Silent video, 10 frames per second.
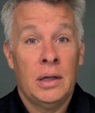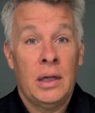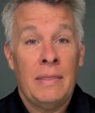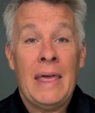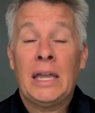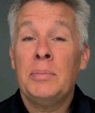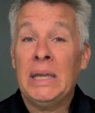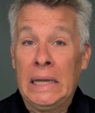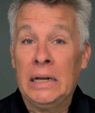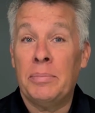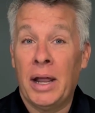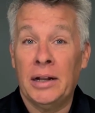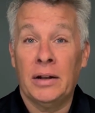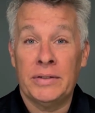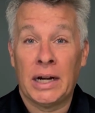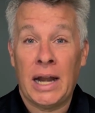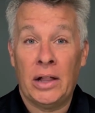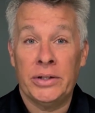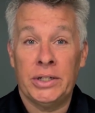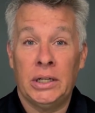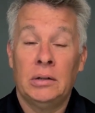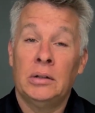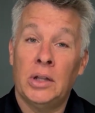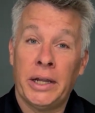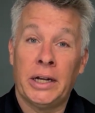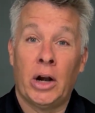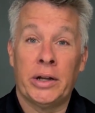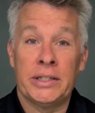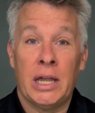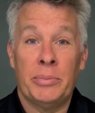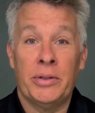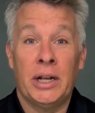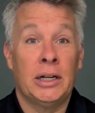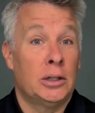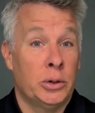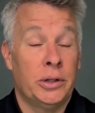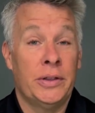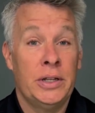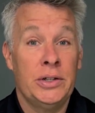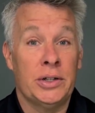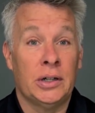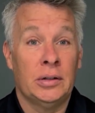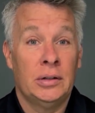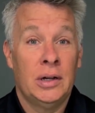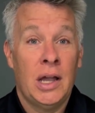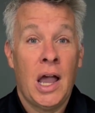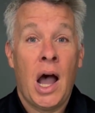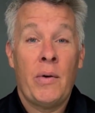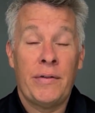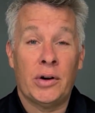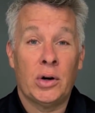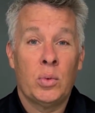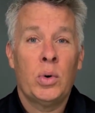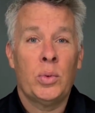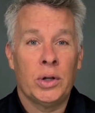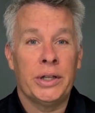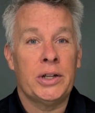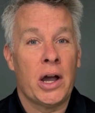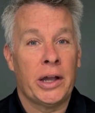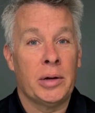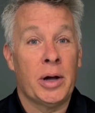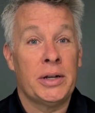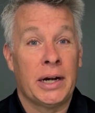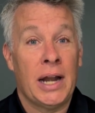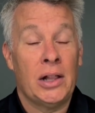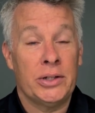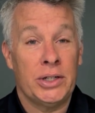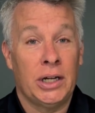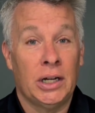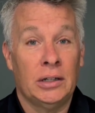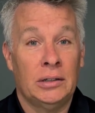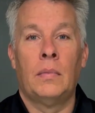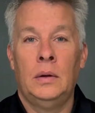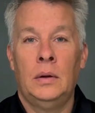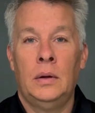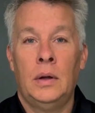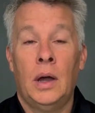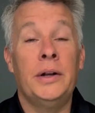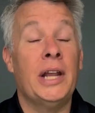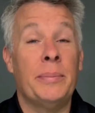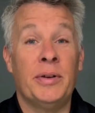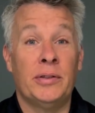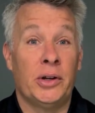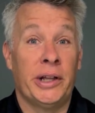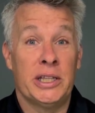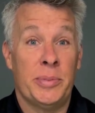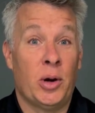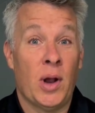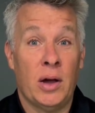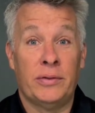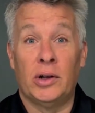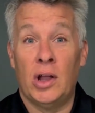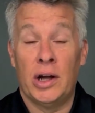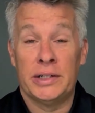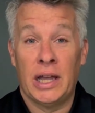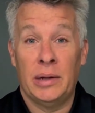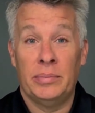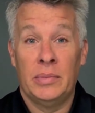That can be independent of technology, like in our example that included the teacher. However, we're really talking about technology here. Adaptive learning has been around for a long time.